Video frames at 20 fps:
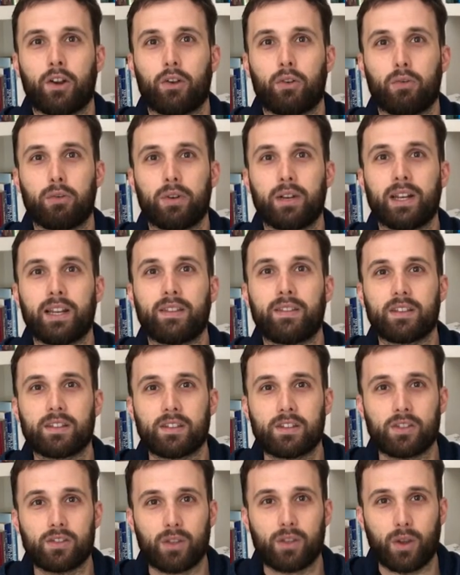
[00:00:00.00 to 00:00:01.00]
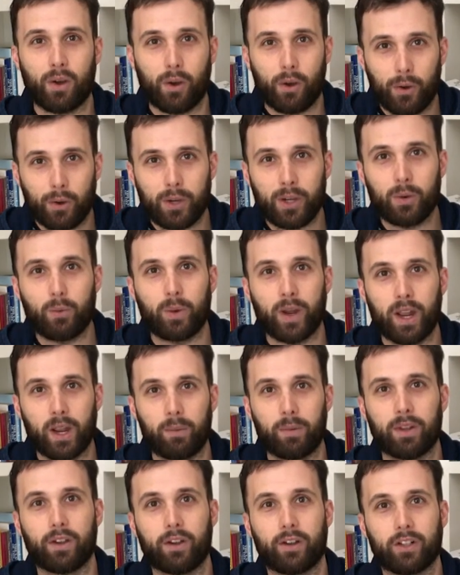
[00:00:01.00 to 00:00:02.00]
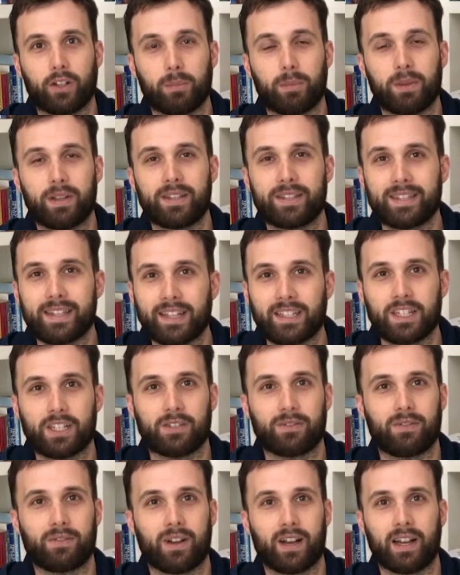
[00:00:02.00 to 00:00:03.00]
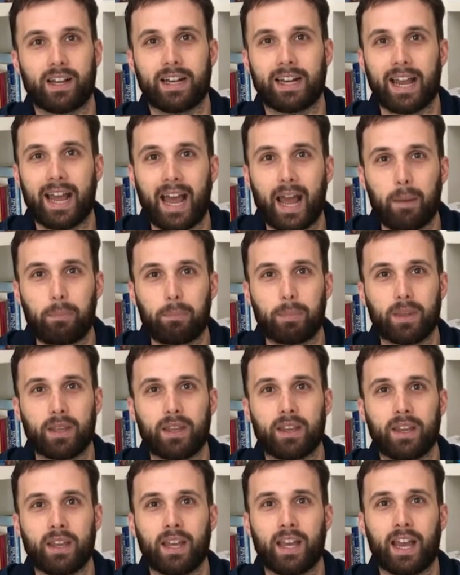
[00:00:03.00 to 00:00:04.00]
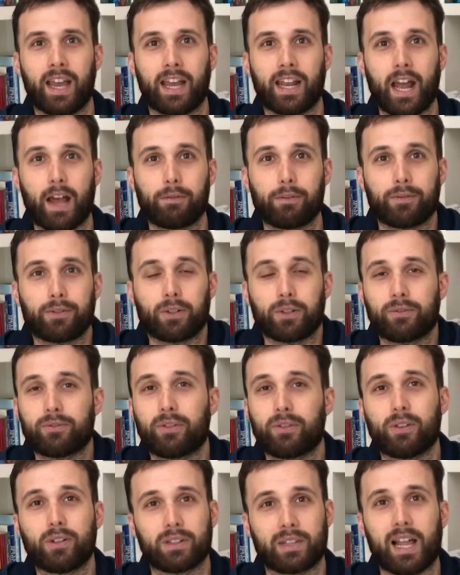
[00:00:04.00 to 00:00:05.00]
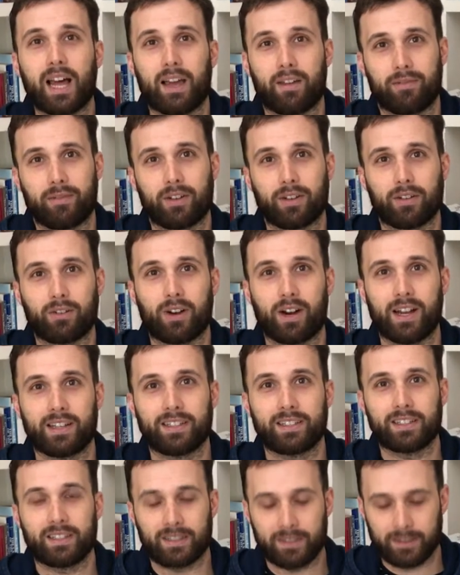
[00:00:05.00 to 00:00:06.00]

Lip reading: really this is the only way we're going to be satisfied and happy and have a fulfilled life in Christ.